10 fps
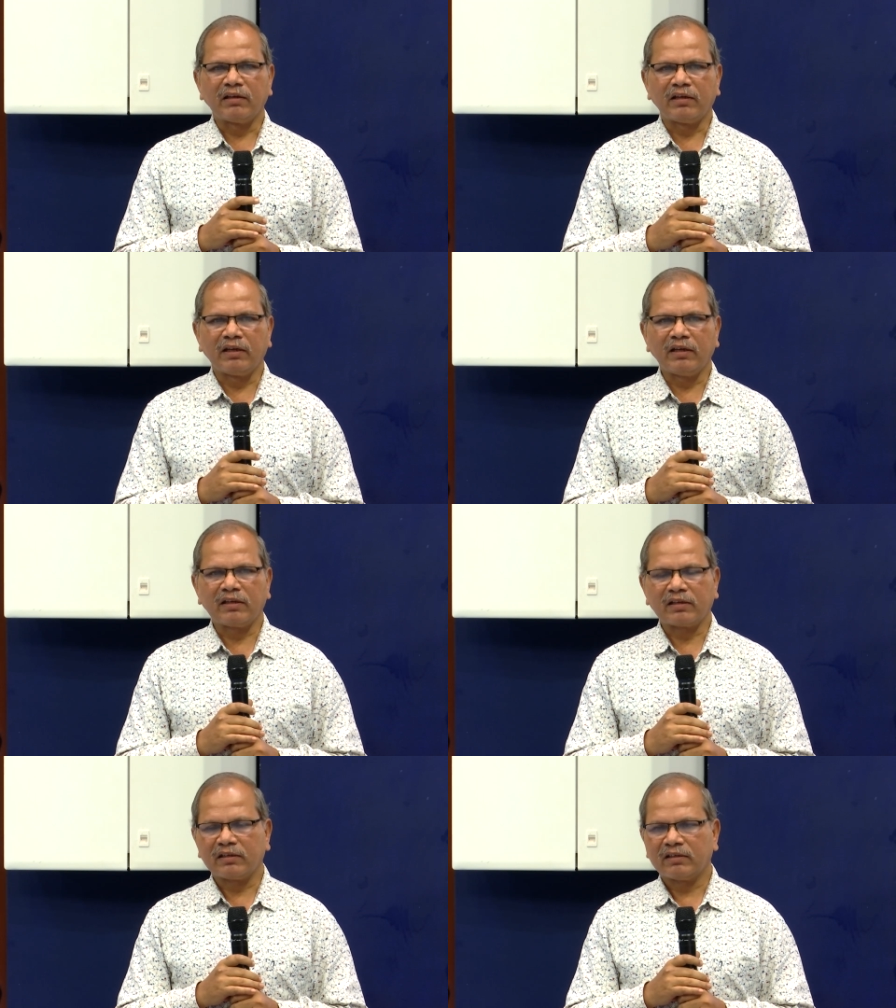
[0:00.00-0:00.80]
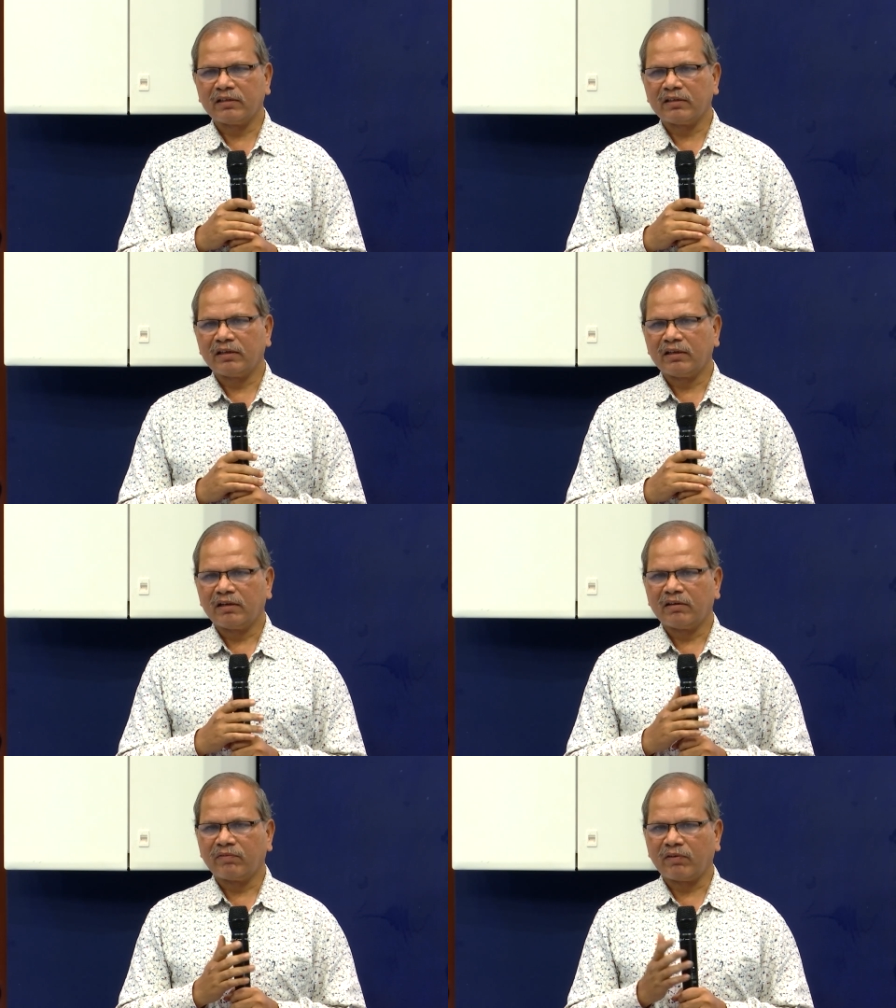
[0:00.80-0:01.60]
Greek
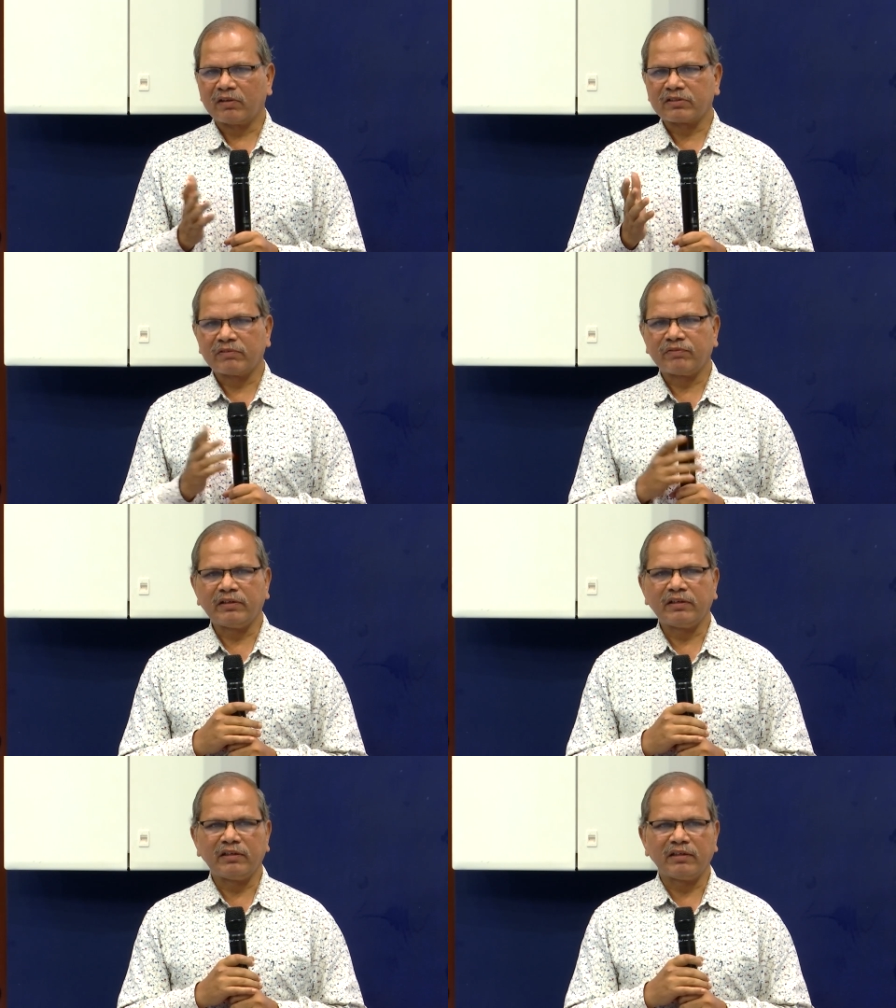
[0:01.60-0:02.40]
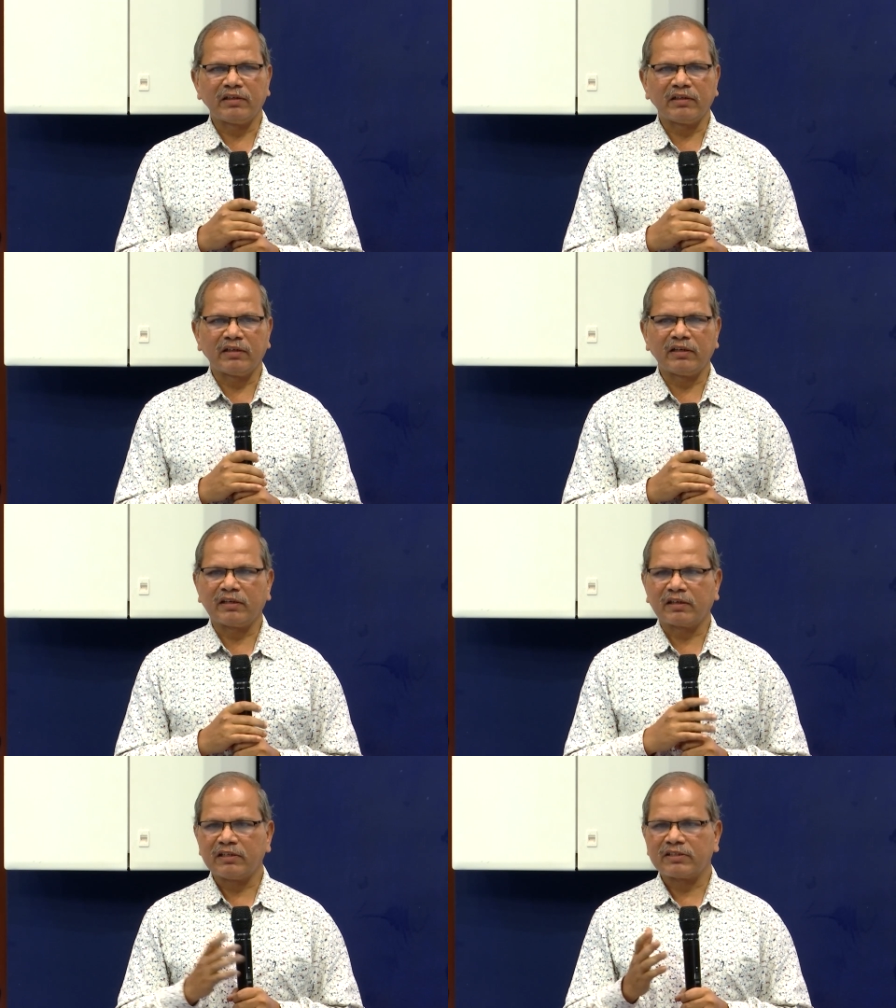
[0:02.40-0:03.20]
philosophy,
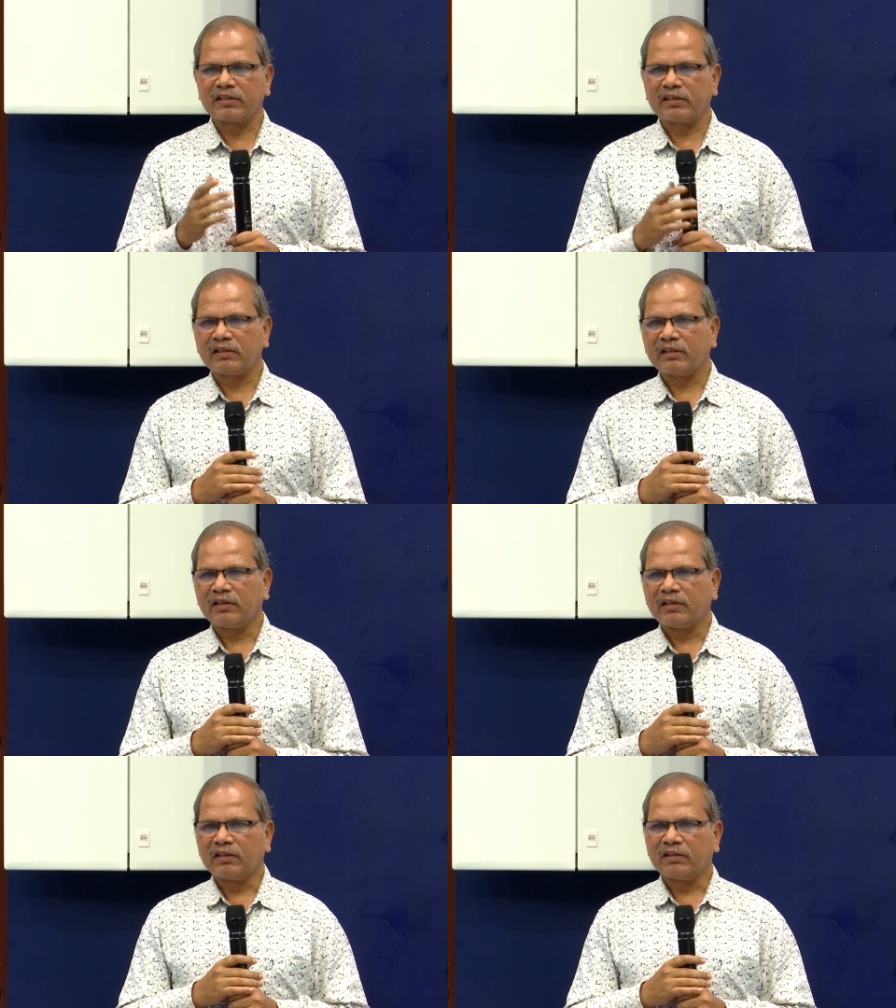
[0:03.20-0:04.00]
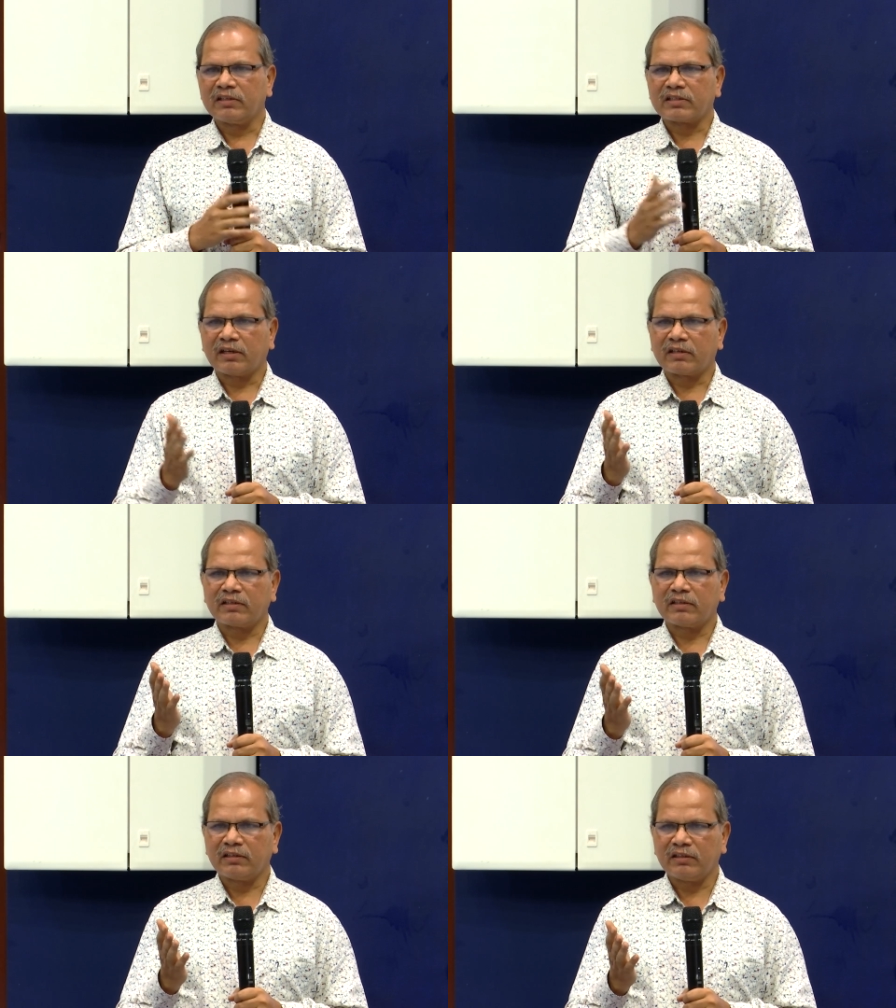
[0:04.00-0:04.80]
Greek culture, they
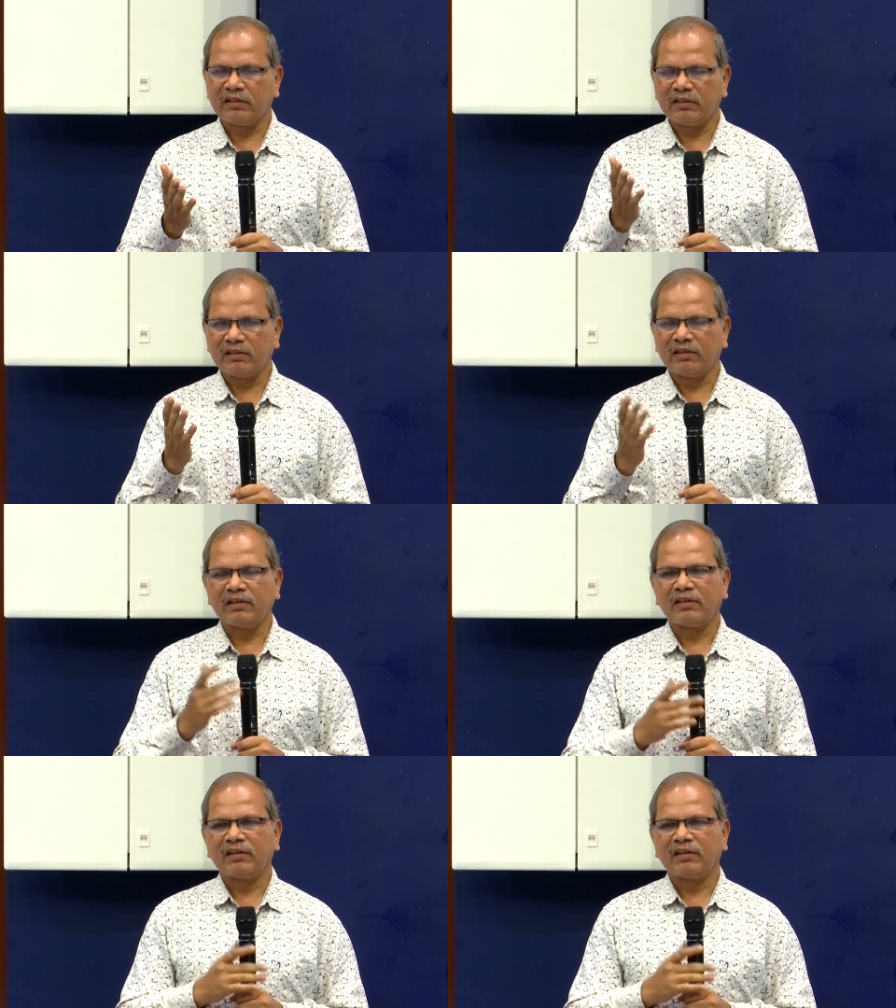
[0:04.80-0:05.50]
started the